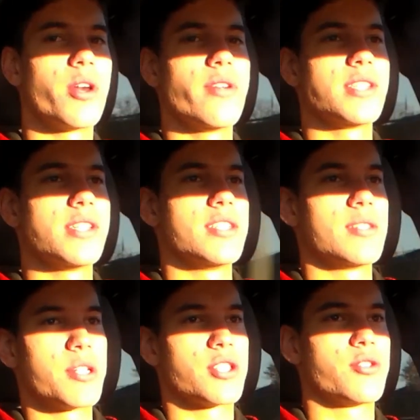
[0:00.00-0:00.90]
One reason is
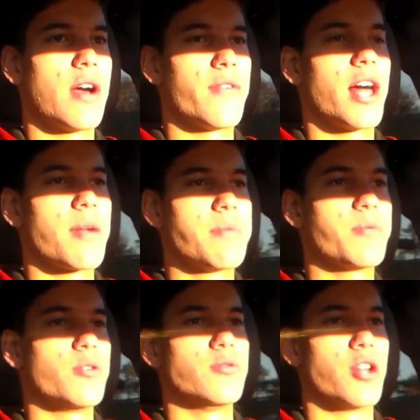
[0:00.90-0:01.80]
because you have a lot of
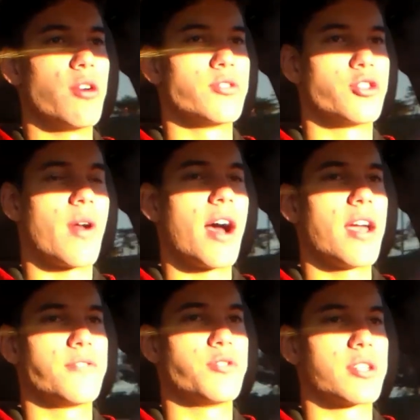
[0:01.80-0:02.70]
people who don't
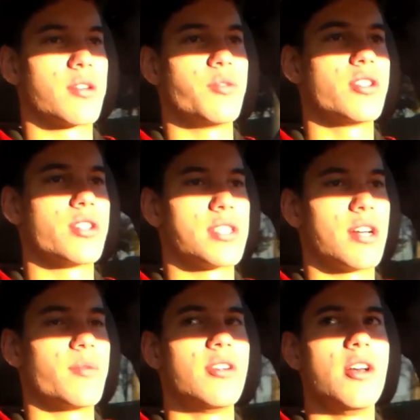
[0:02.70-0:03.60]
drive to a commute in the
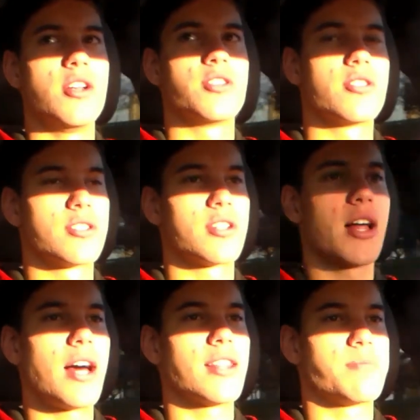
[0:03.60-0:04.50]
summer, so there's a
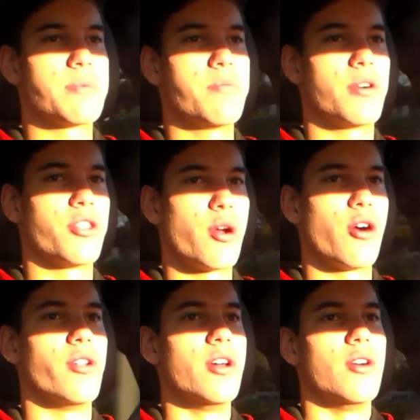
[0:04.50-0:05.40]
lot less people on the
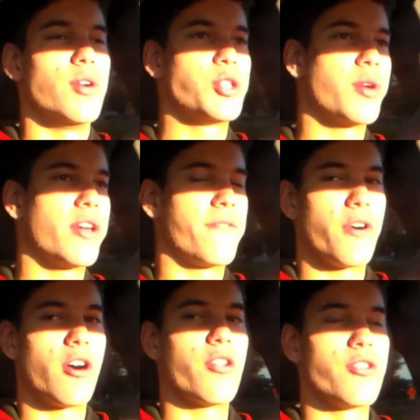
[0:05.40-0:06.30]
road. Once you hit
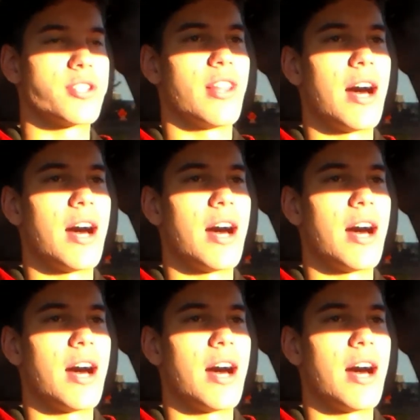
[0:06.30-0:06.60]
fall, there's a